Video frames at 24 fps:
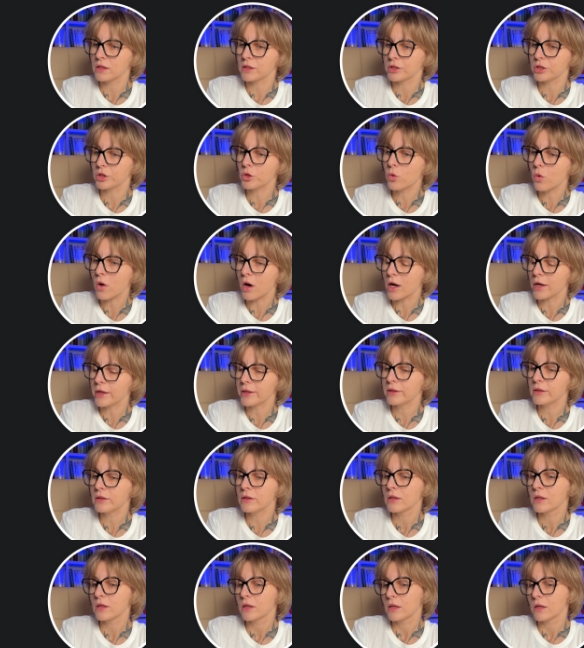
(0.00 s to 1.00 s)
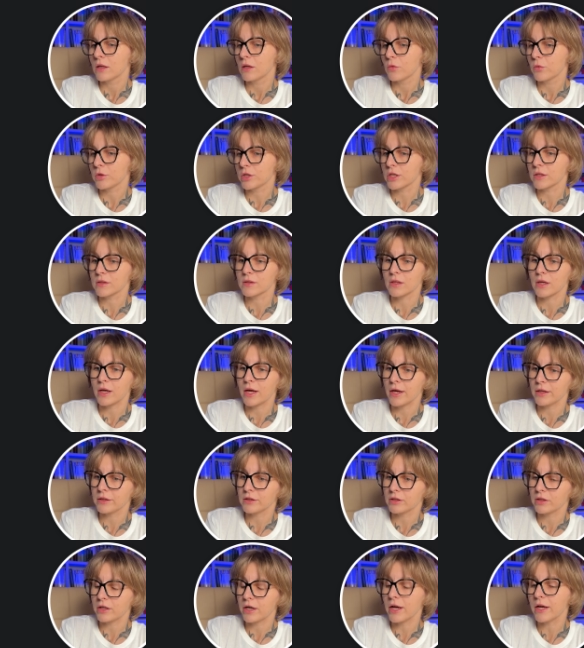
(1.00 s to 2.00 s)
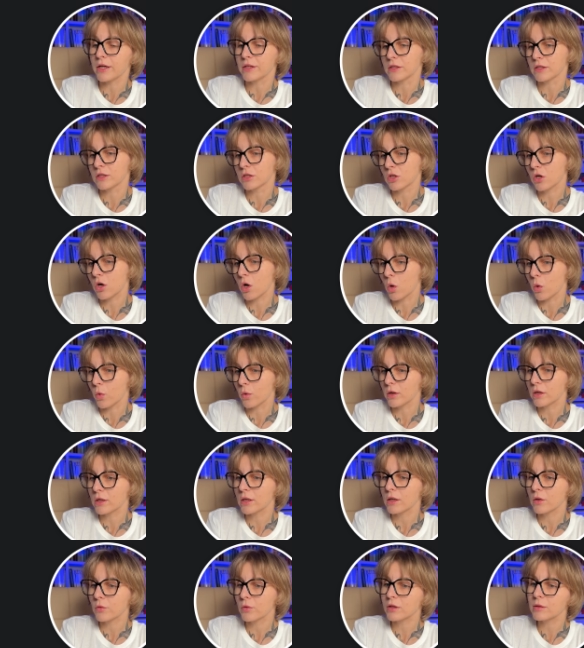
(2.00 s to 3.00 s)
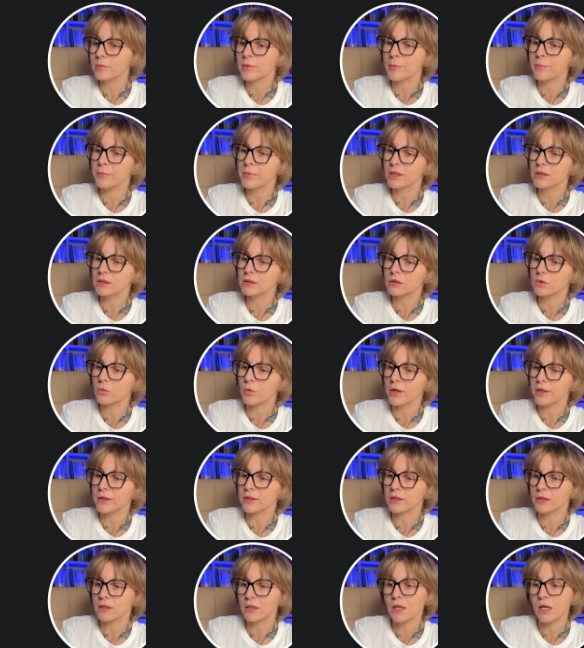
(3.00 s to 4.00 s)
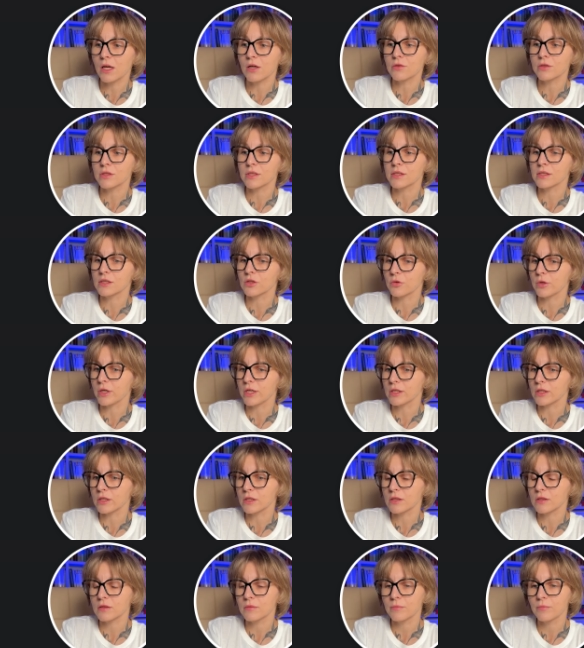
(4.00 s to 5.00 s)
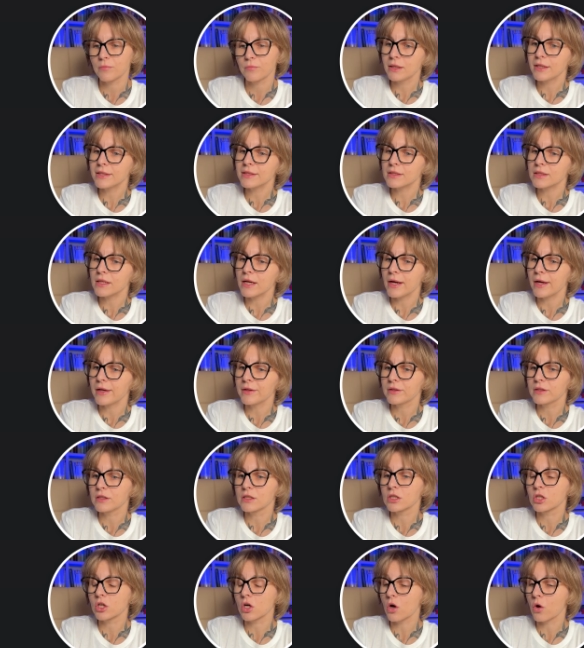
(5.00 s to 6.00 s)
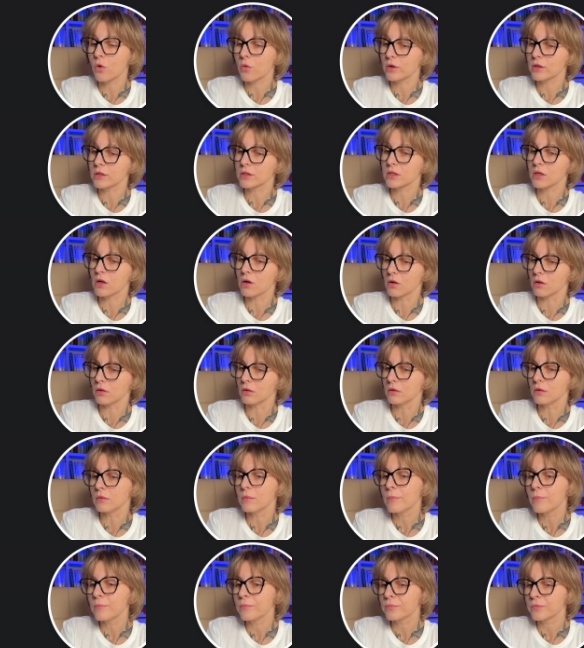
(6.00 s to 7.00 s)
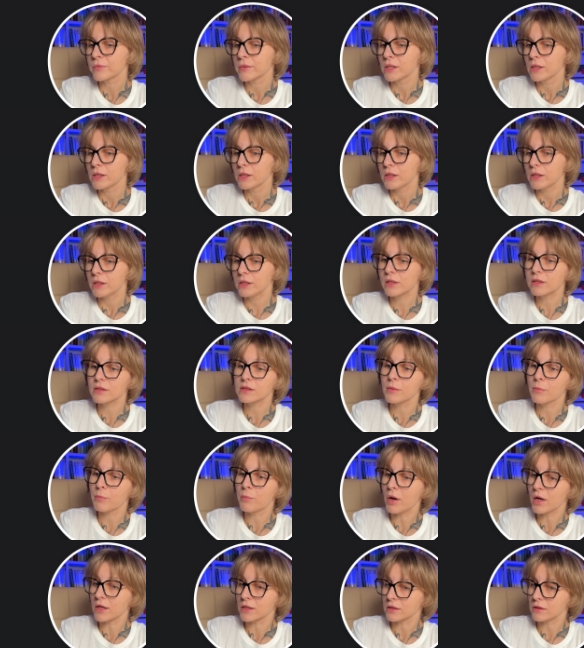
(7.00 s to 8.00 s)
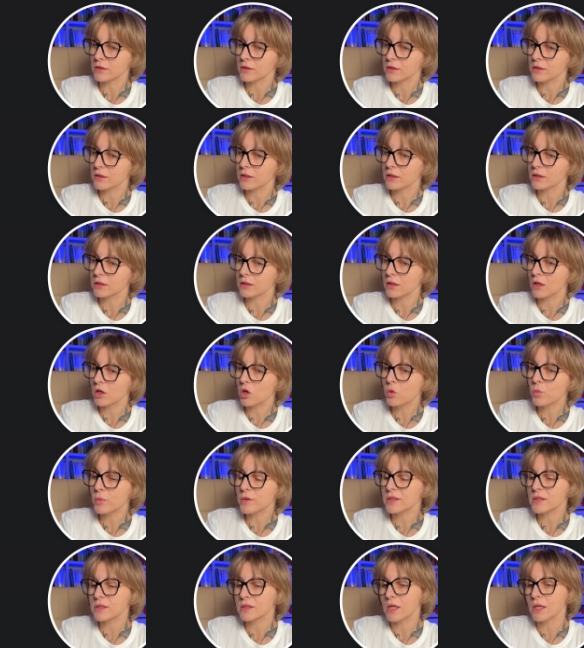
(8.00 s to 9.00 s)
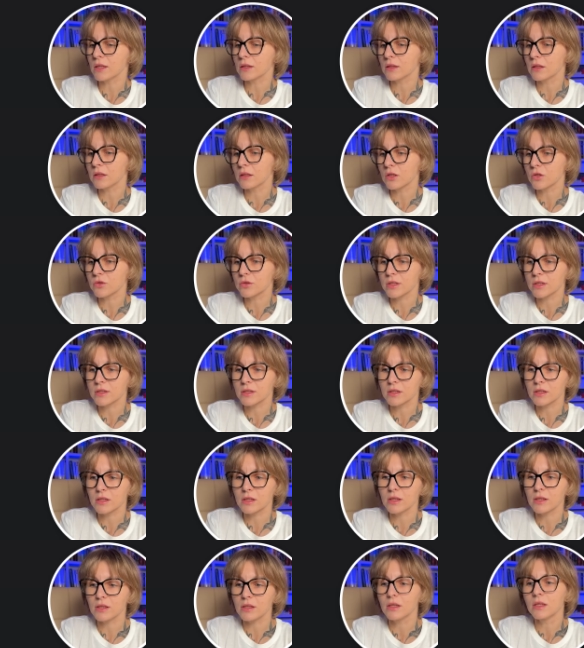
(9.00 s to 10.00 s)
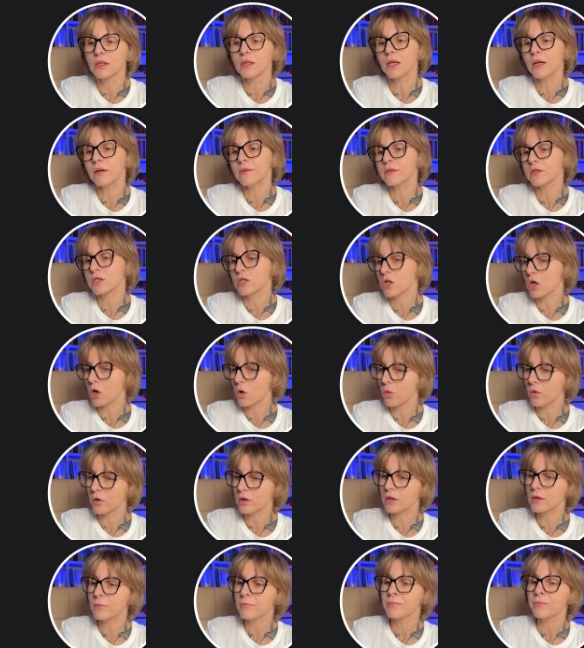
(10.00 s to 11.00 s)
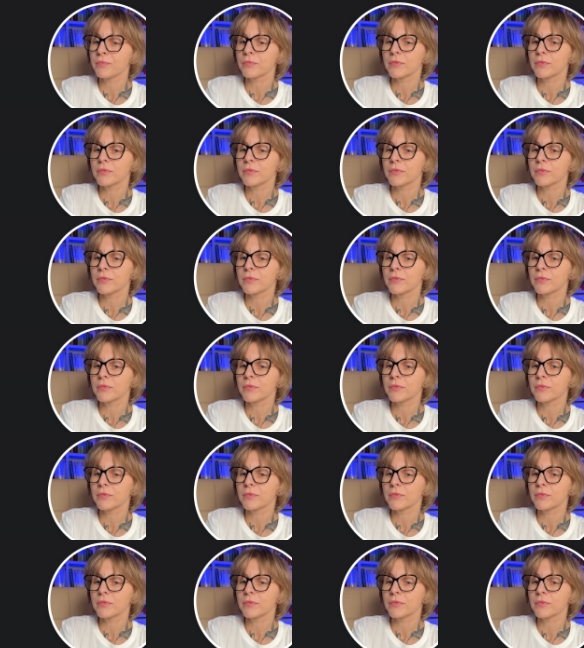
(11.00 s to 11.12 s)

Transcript: UI, uh, which is a header and a drawer, will be built when the layout is created. Let's add the drawer toggle. It is a button that opens and closes the left drawer